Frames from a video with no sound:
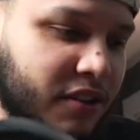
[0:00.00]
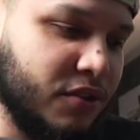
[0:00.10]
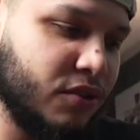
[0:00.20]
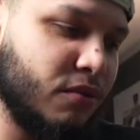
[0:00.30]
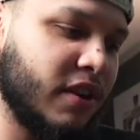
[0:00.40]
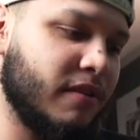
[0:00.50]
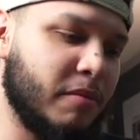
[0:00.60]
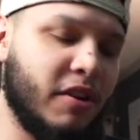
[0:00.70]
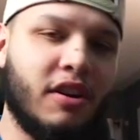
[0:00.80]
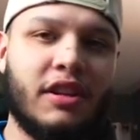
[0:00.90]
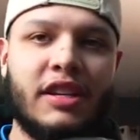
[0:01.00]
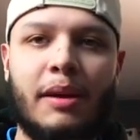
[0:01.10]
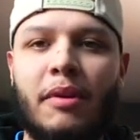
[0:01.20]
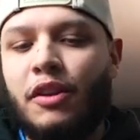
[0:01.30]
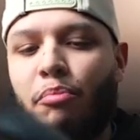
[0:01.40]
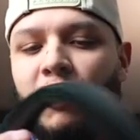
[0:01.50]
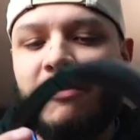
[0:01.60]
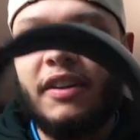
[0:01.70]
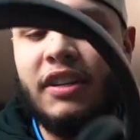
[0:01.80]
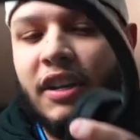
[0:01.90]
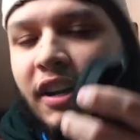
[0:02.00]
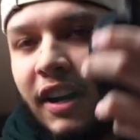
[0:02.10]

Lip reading: do the work for me all the time. They're perfect.